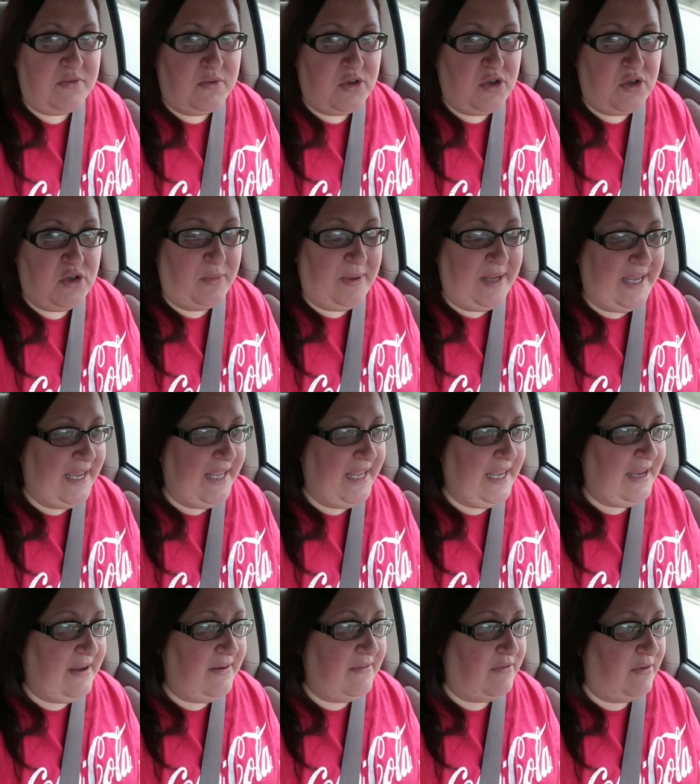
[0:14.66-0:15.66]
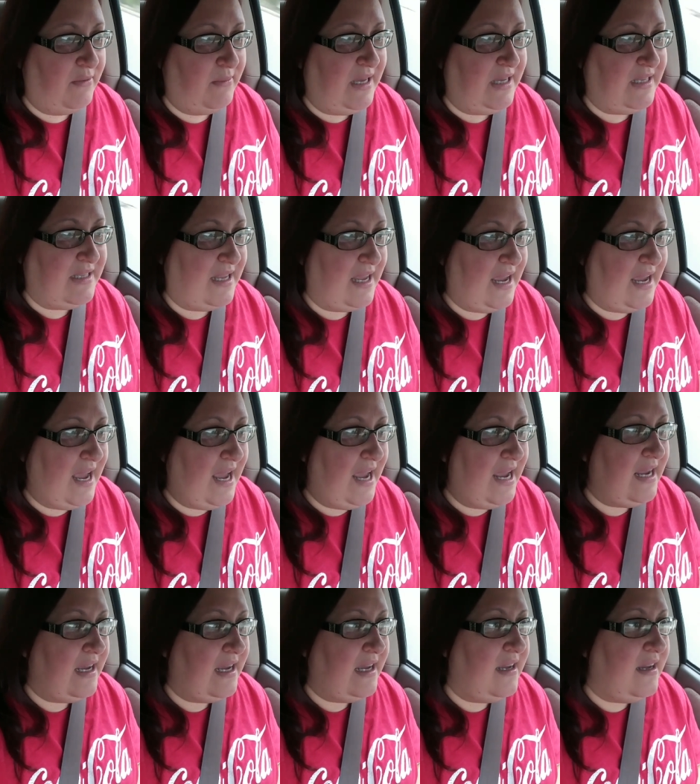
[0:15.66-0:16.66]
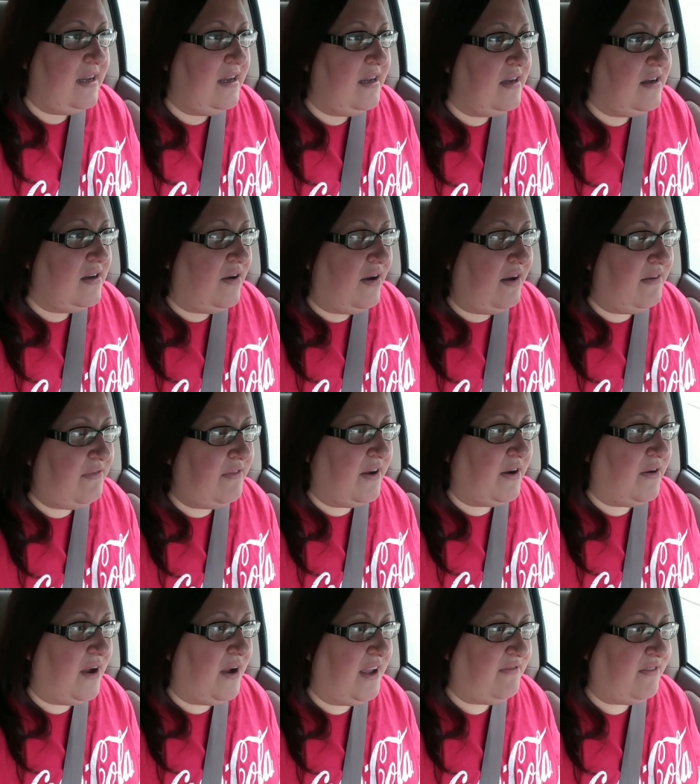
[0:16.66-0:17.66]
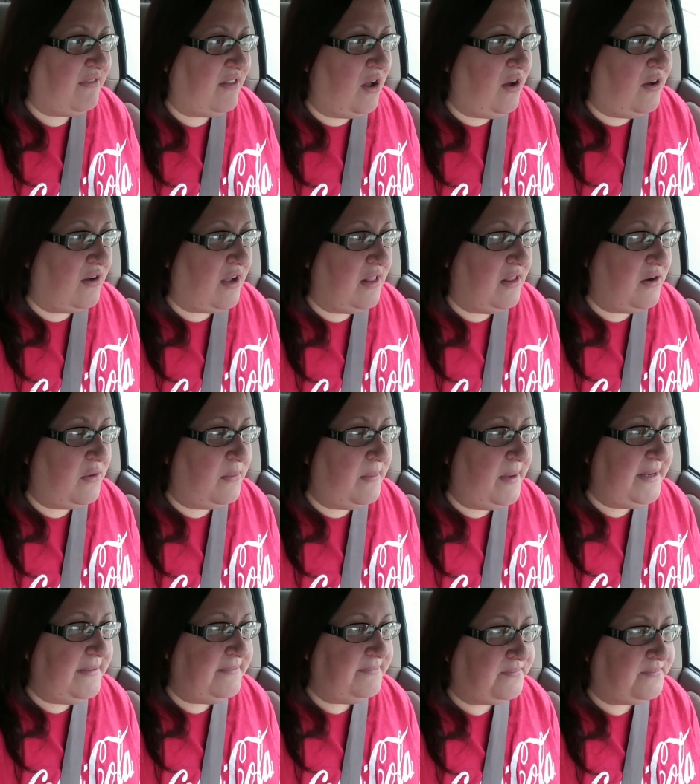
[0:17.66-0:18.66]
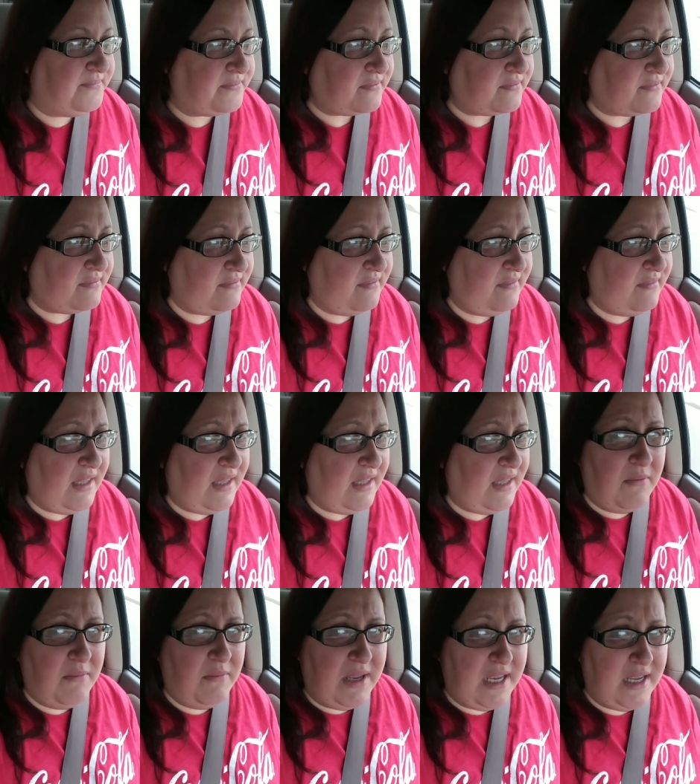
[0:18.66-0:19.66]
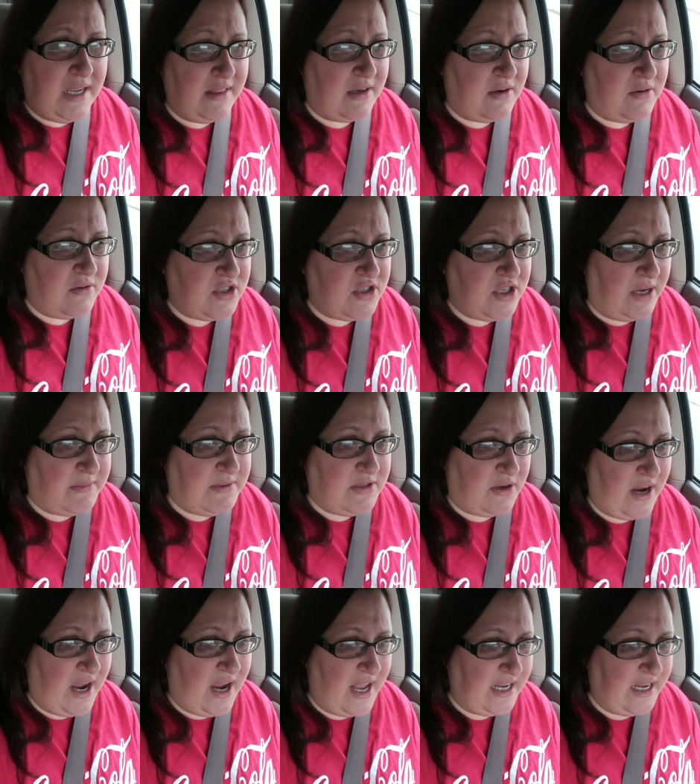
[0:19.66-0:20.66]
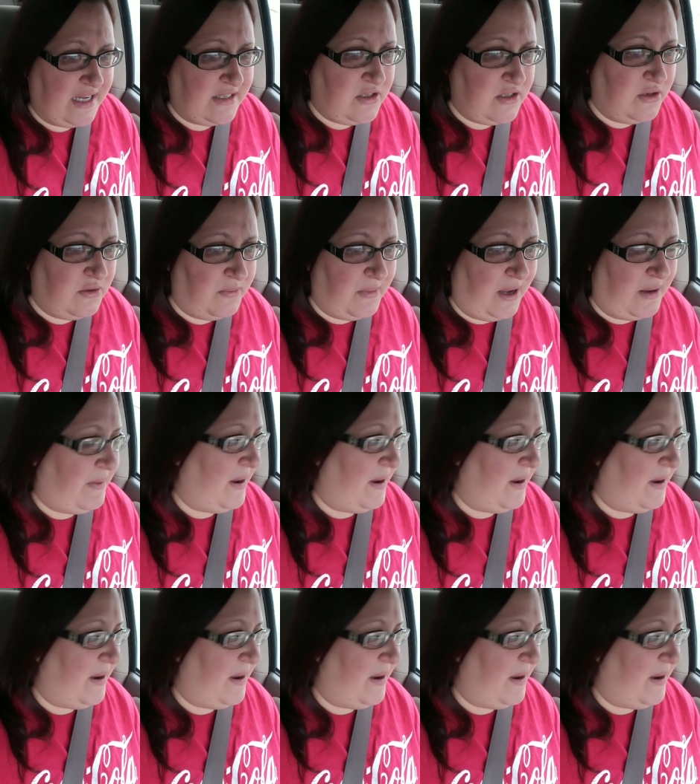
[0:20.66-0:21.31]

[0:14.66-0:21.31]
is what you'll be getting for me today. I figure I vlog a little bit. Me and little Chubbs are heading to my